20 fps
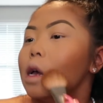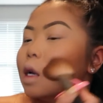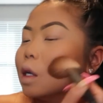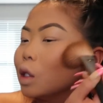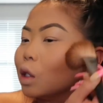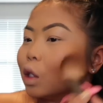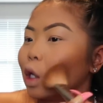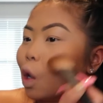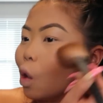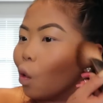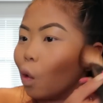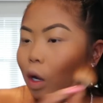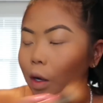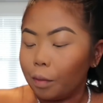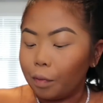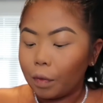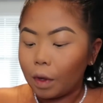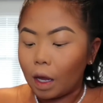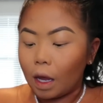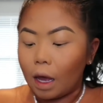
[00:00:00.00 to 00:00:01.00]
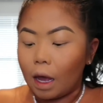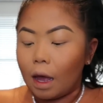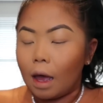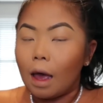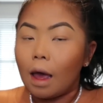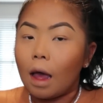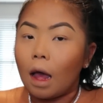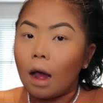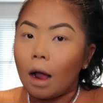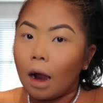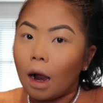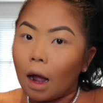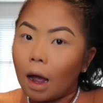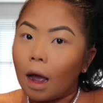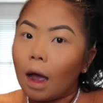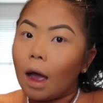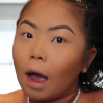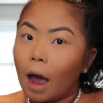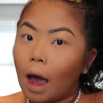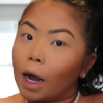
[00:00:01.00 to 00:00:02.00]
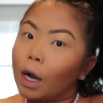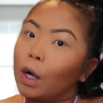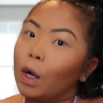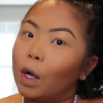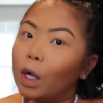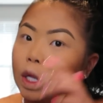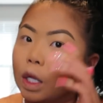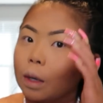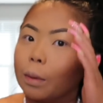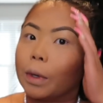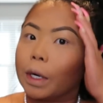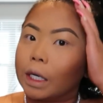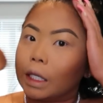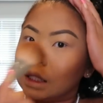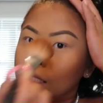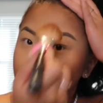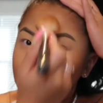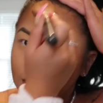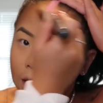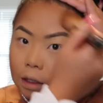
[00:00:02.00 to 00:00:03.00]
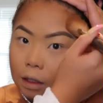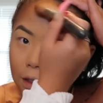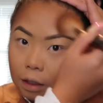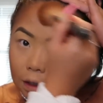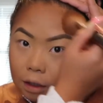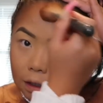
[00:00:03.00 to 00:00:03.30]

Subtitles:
So I go a little crazy.